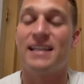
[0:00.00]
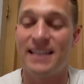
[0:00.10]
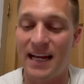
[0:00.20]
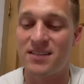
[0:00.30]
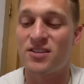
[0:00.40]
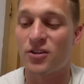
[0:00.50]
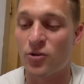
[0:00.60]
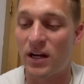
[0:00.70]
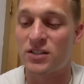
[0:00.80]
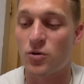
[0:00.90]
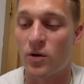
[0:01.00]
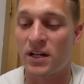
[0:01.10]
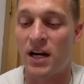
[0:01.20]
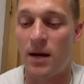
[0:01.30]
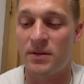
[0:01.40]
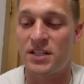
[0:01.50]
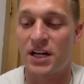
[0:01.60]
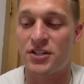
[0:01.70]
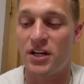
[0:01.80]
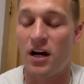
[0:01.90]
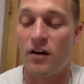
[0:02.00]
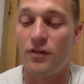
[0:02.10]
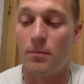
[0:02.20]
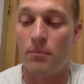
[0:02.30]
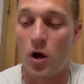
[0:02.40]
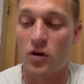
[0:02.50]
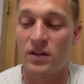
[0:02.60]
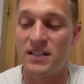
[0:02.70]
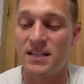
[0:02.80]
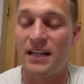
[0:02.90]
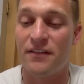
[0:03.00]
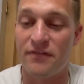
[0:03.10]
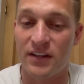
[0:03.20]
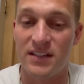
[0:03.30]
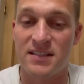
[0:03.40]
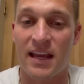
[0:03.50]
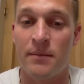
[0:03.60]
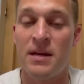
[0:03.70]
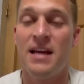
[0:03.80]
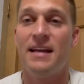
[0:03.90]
Guess the correct score in the comment section of the Marlins and the Phillies game.